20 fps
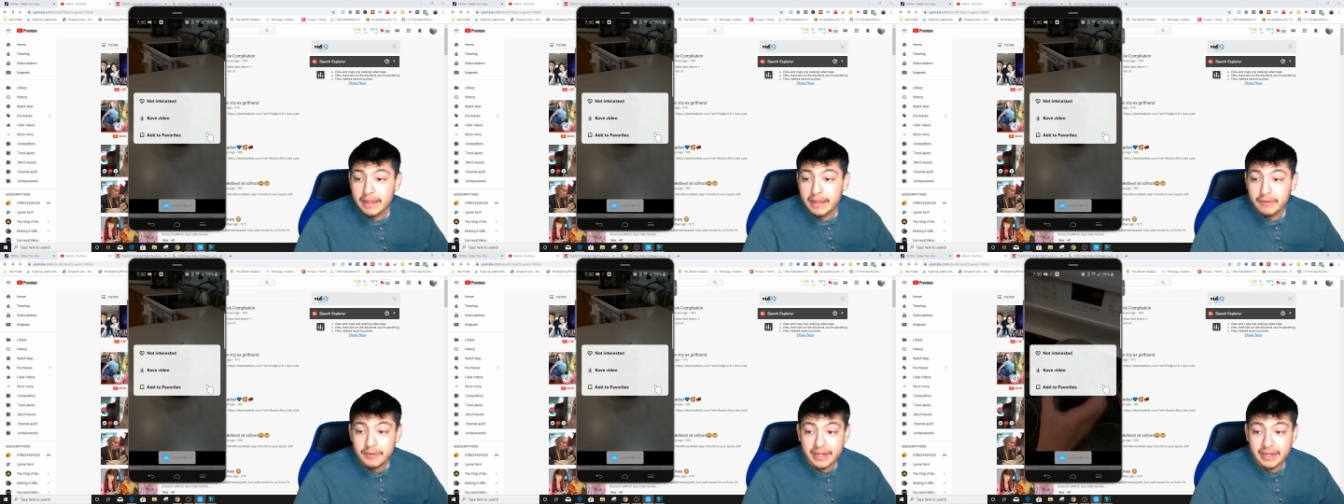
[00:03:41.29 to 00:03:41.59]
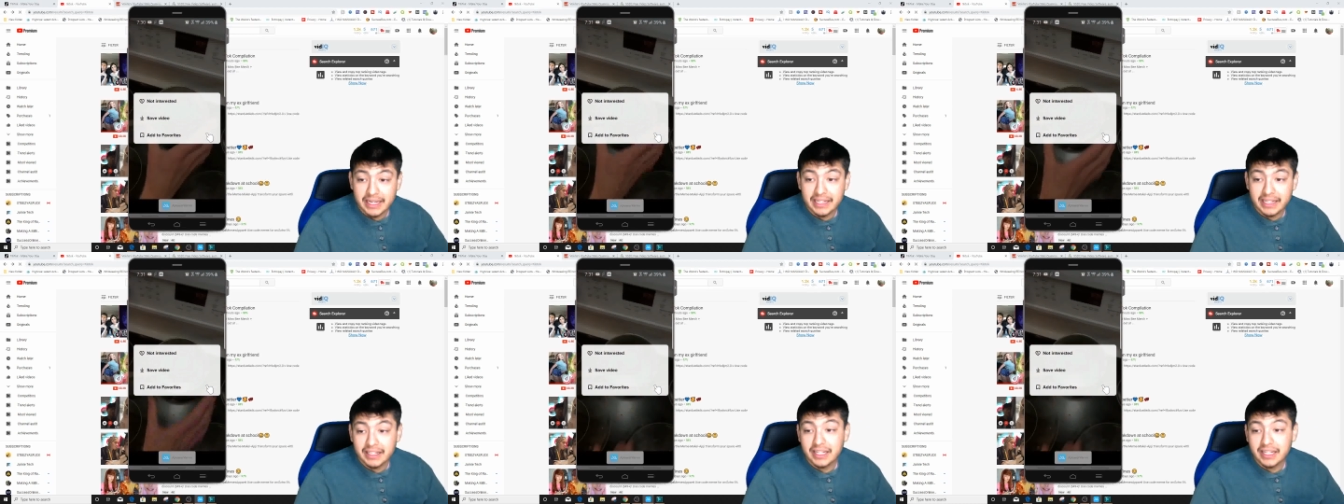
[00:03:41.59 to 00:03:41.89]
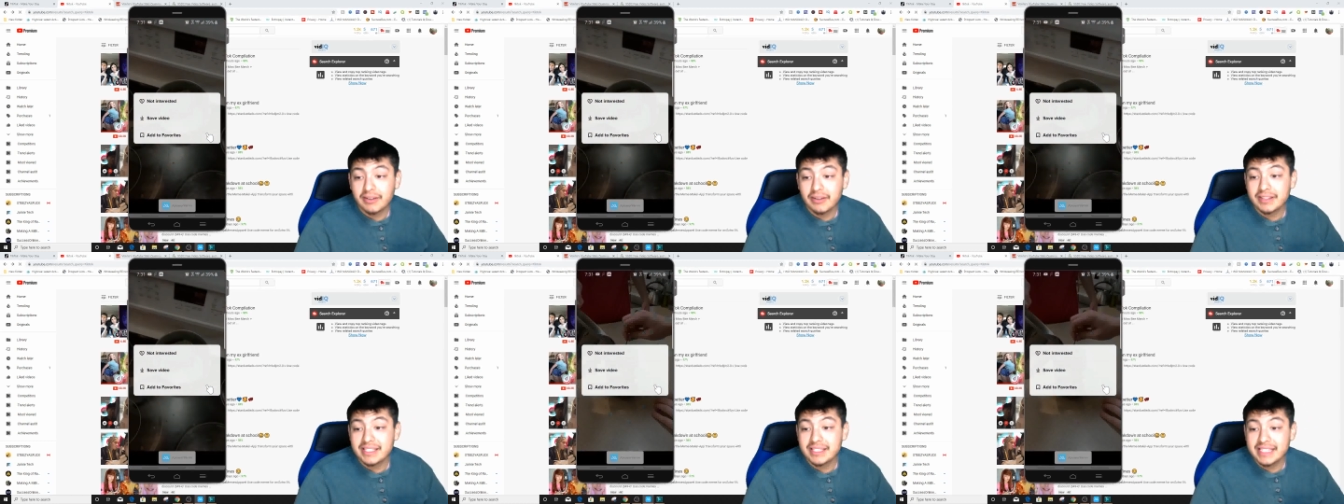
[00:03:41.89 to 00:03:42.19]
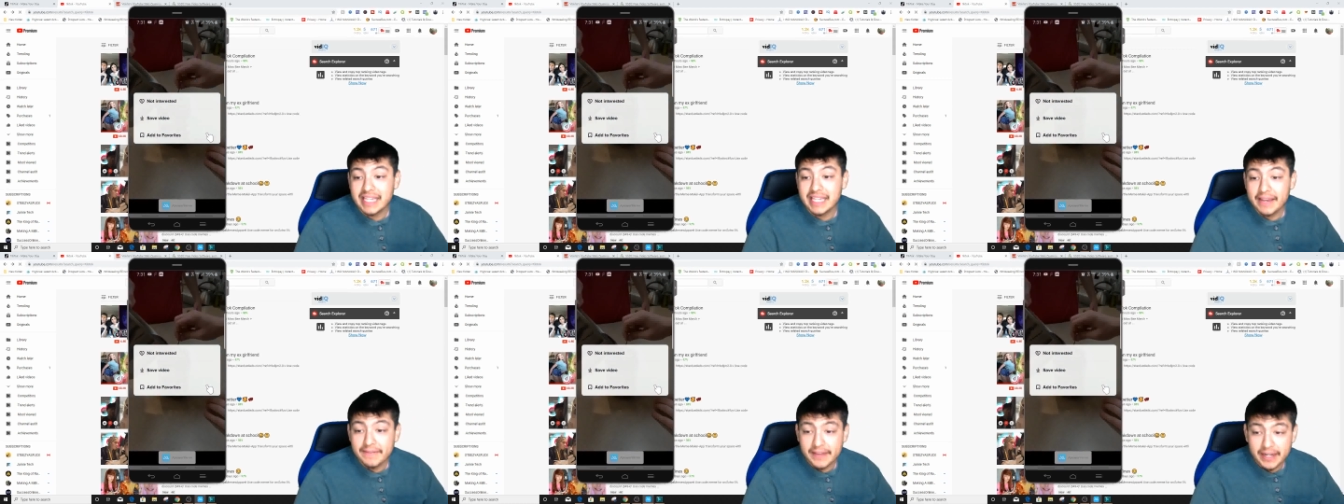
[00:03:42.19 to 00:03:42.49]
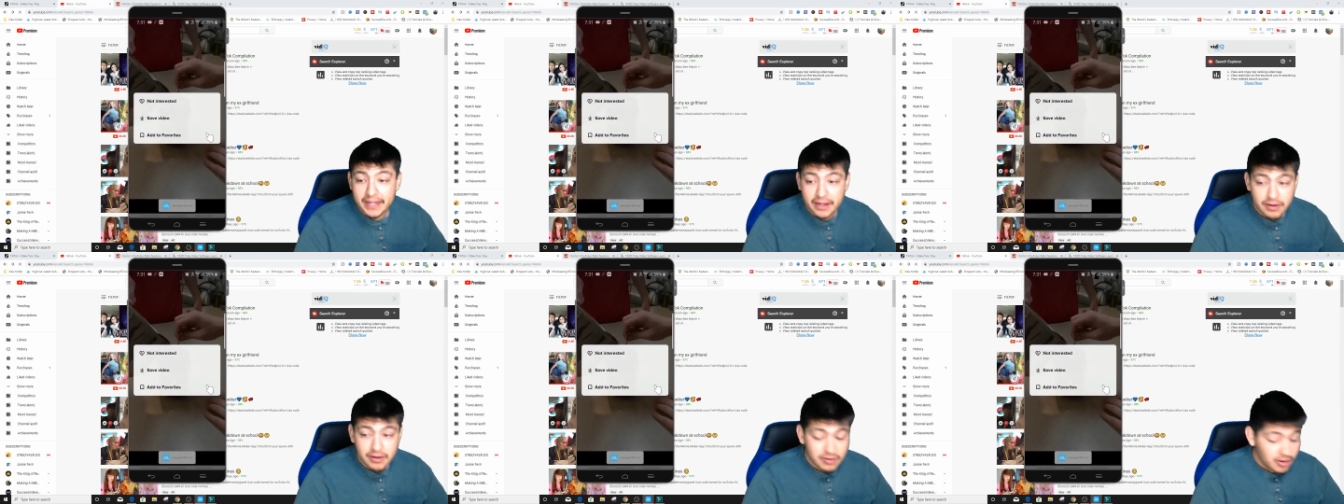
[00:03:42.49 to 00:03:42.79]
We can click on save
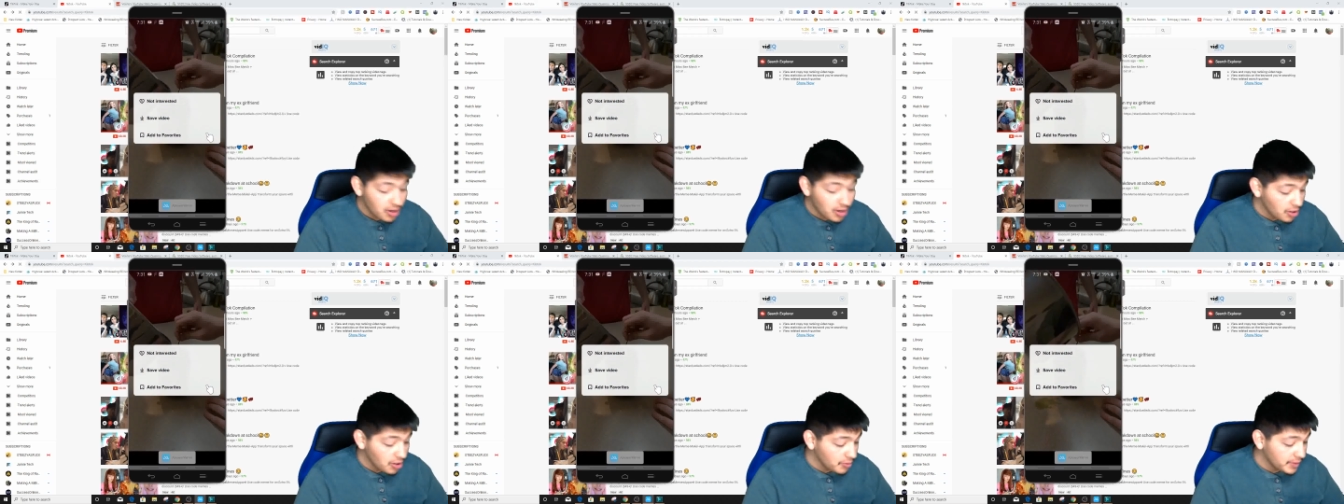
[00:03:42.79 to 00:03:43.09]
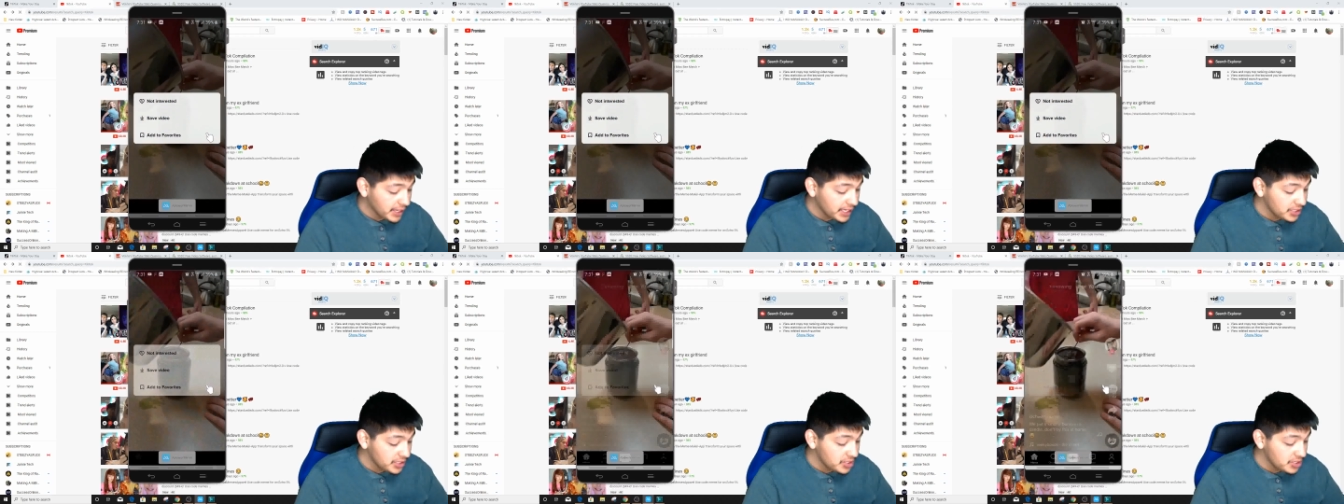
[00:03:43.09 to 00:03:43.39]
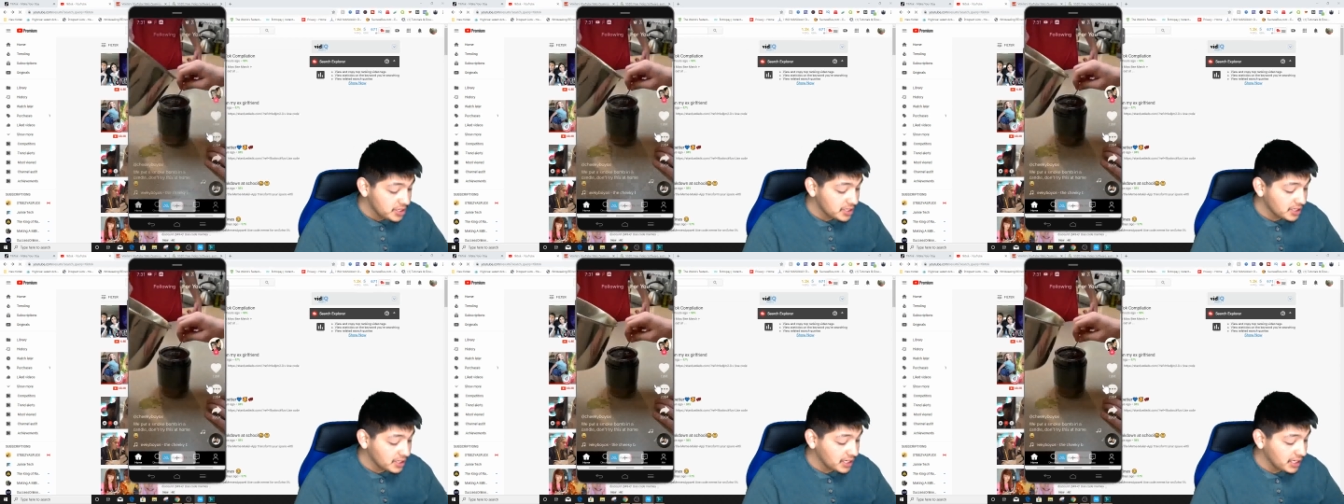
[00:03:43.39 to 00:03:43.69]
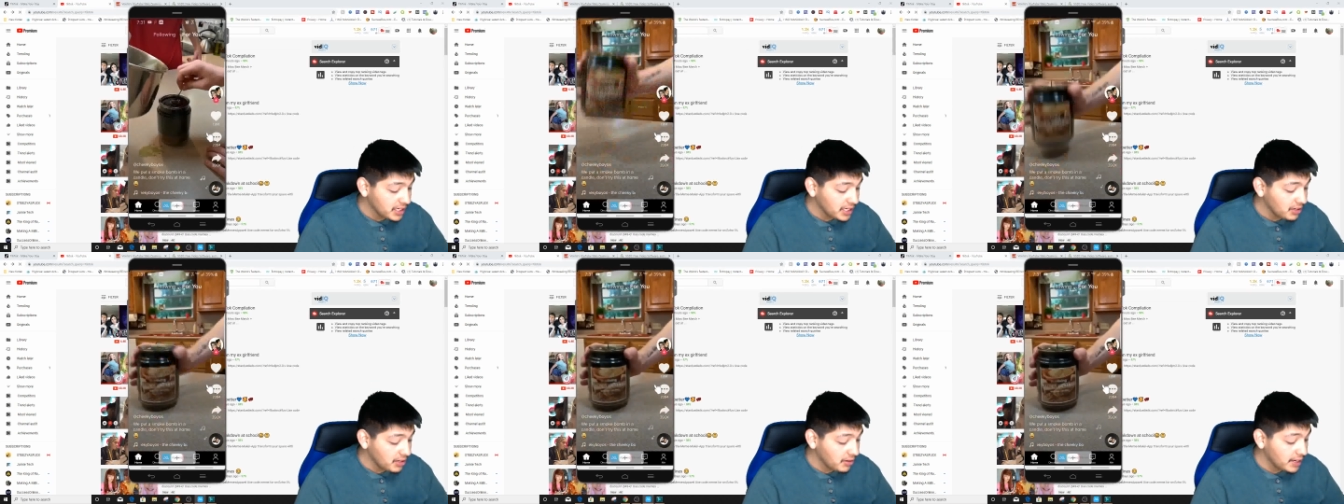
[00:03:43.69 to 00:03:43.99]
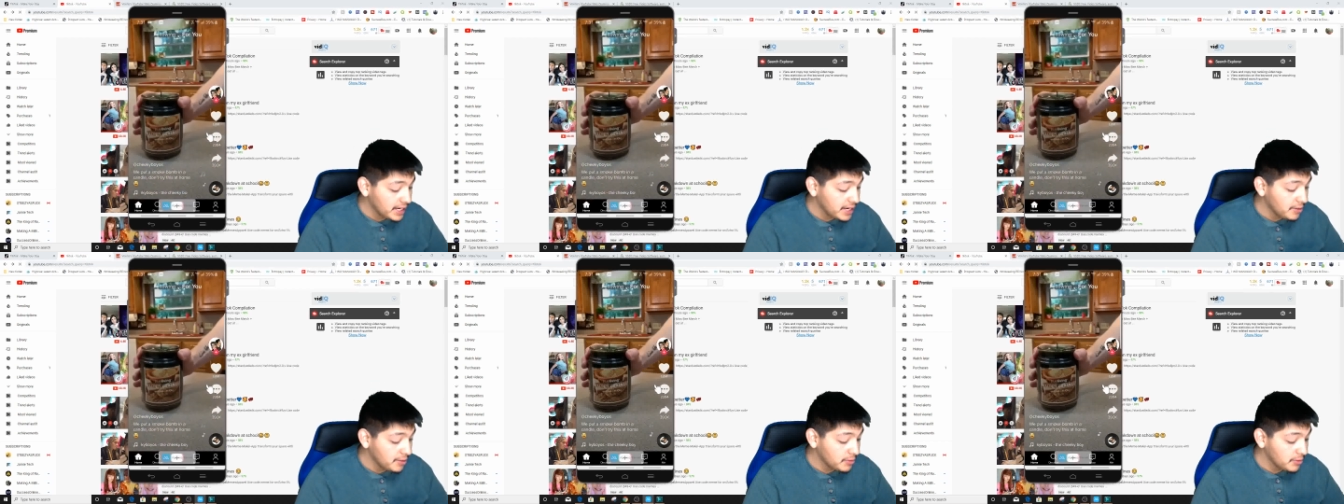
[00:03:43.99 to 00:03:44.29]
video, or we can just click
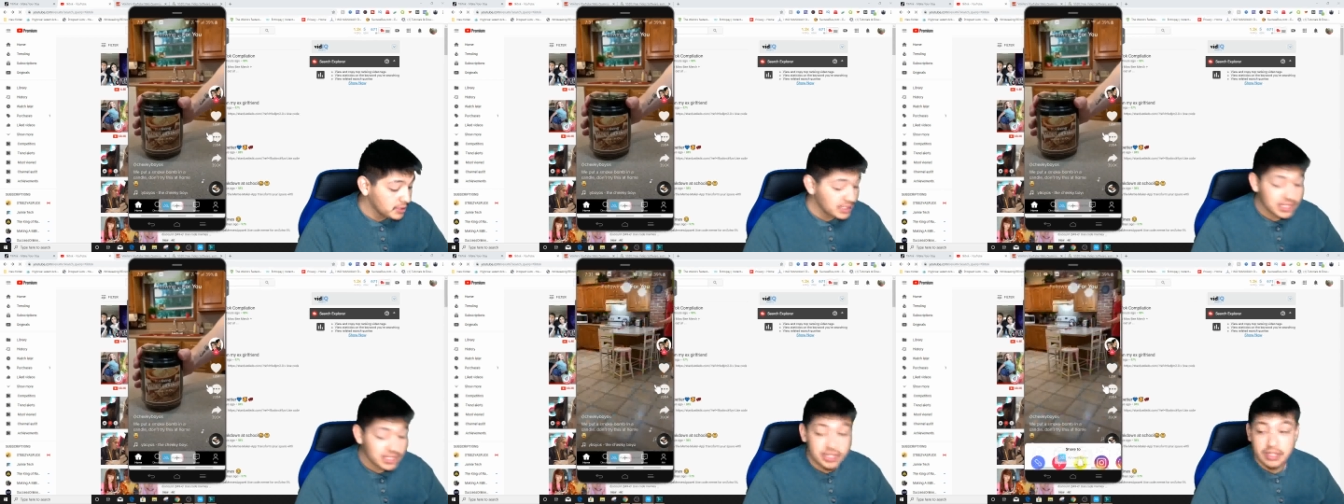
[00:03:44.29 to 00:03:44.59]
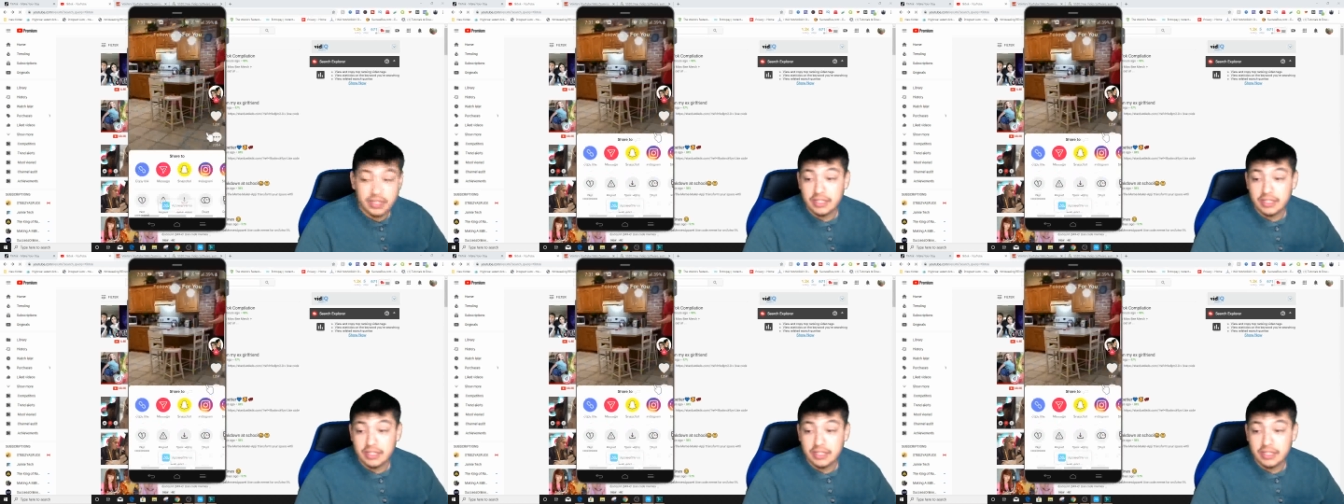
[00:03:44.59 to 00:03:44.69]
right here where it says